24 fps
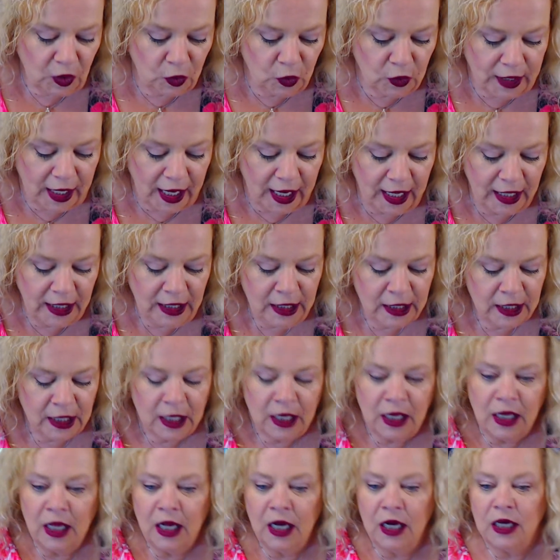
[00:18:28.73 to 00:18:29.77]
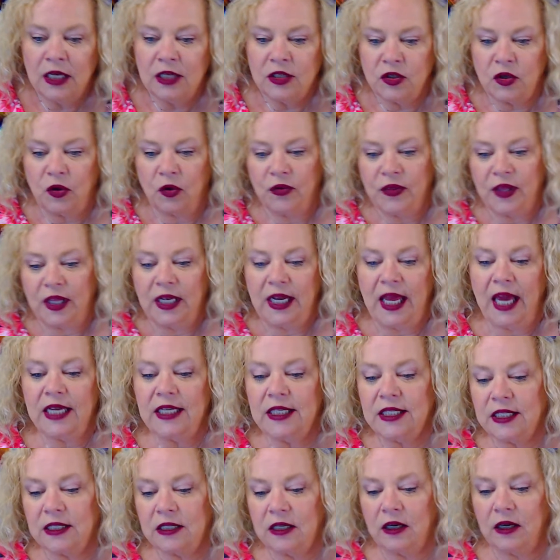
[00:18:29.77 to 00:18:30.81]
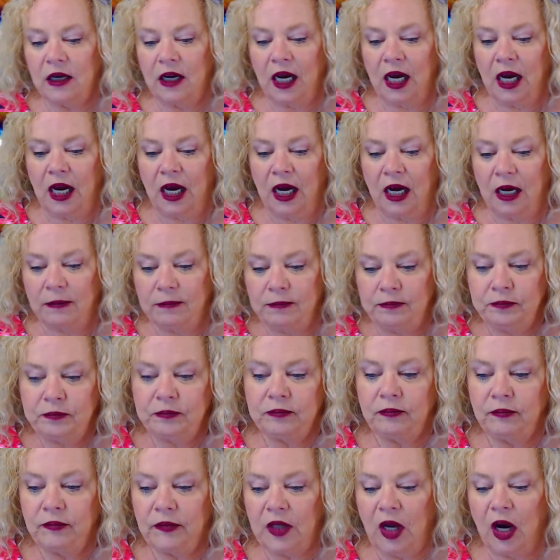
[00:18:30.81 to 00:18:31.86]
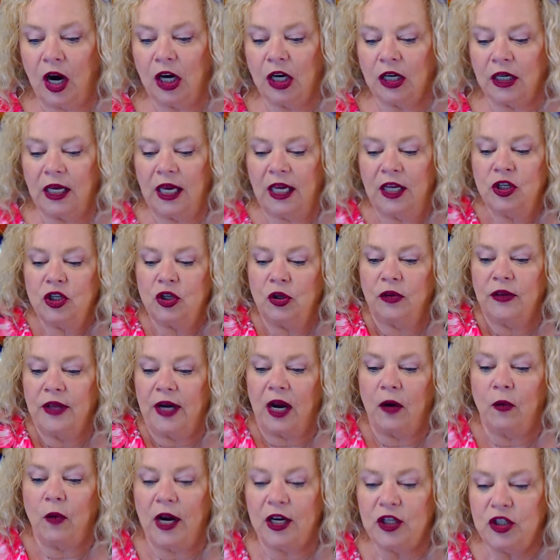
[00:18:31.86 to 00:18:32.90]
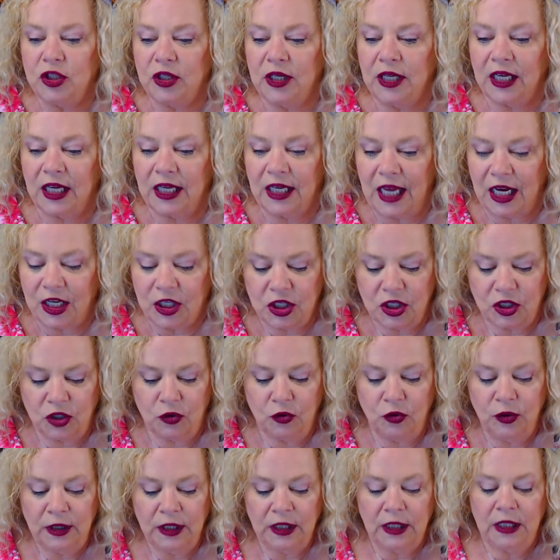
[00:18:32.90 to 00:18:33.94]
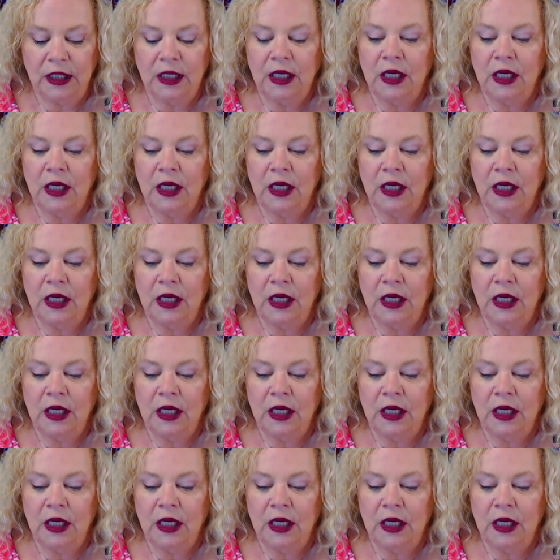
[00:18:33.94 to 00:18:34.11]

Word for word: Okay, so the next um, archangel that I want you to connect to